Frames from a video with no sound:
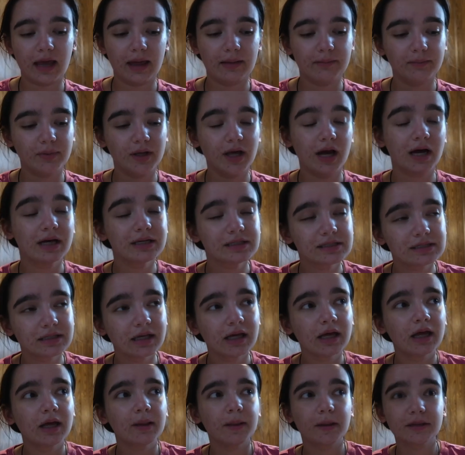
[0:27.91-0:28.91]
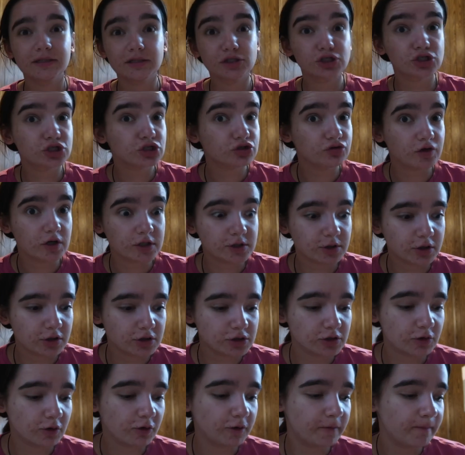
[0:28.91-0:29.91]
And because this is just a dress
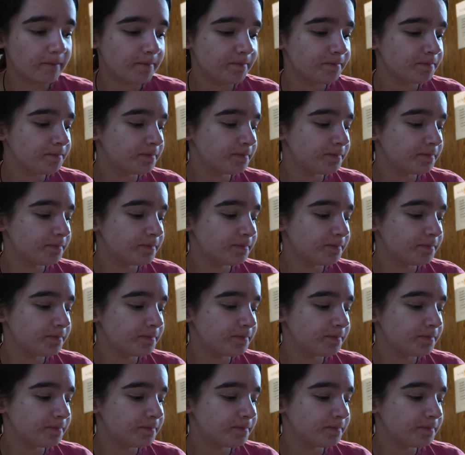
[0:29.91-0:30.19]
rehearsal,